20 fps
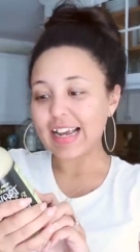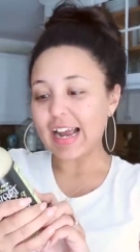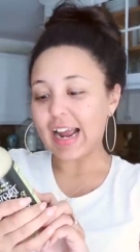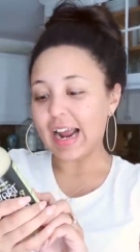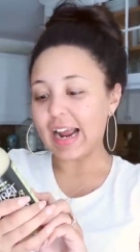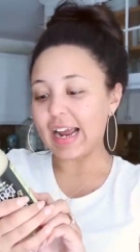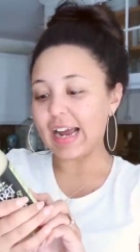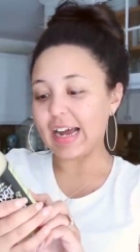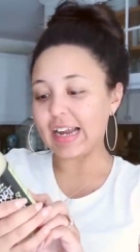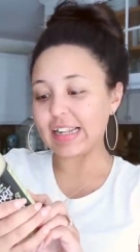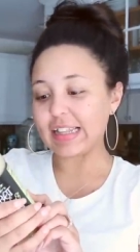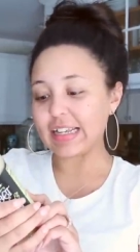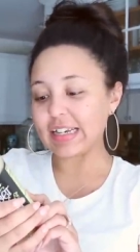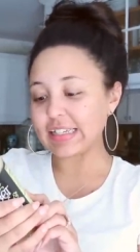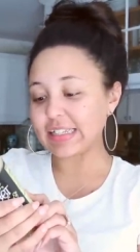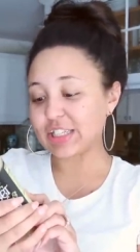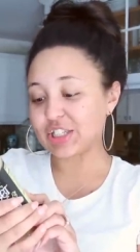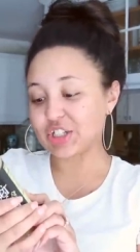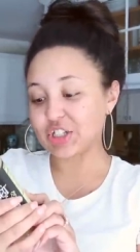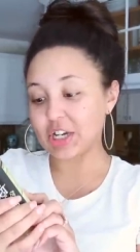And
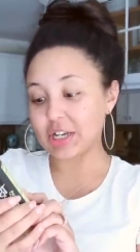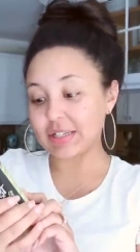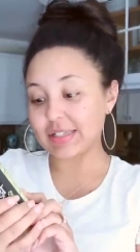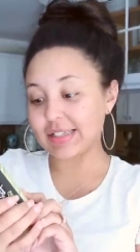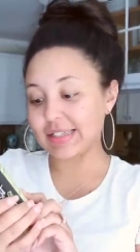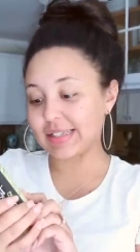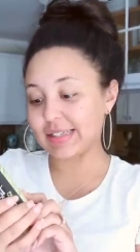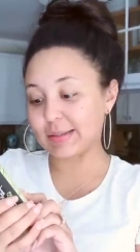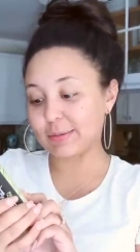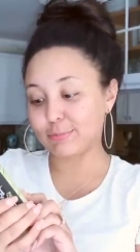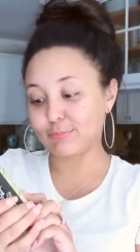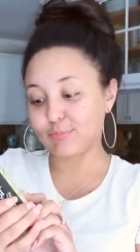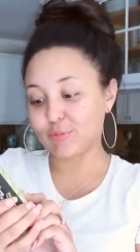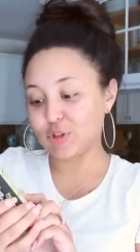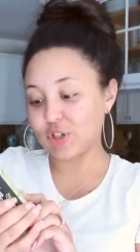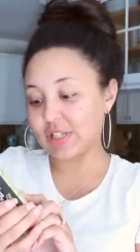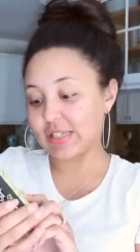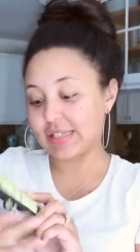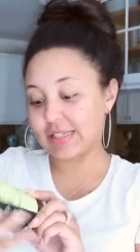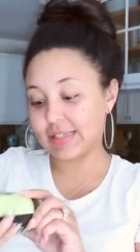this just
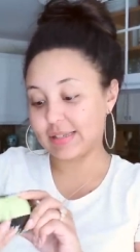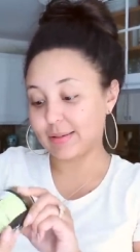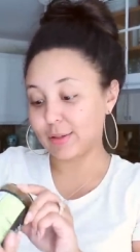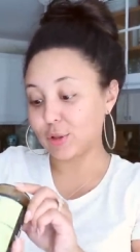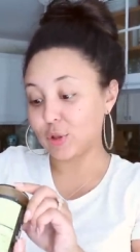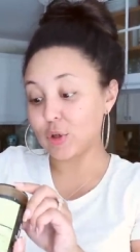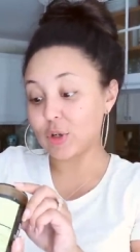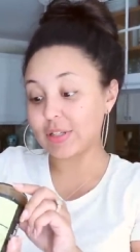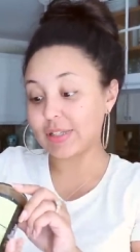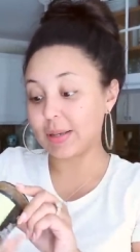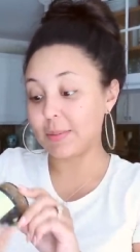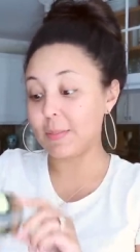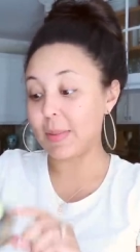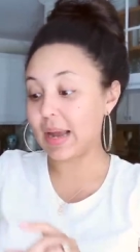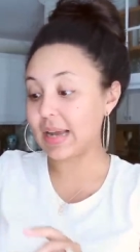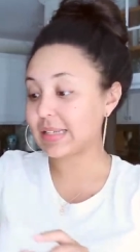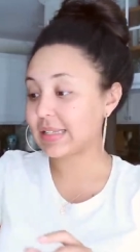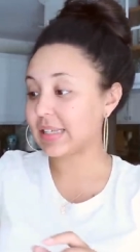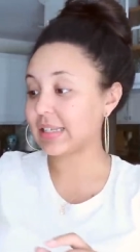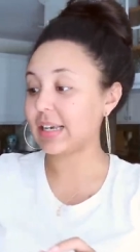just looks
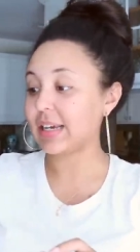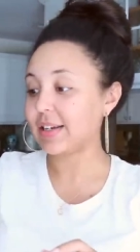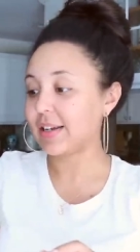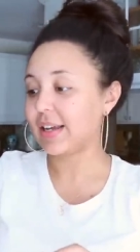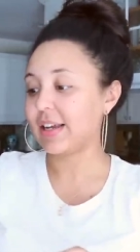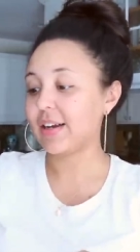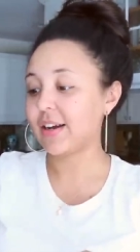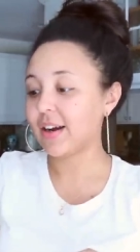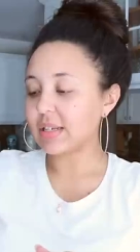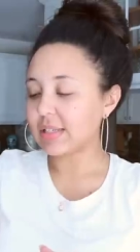amazing in here.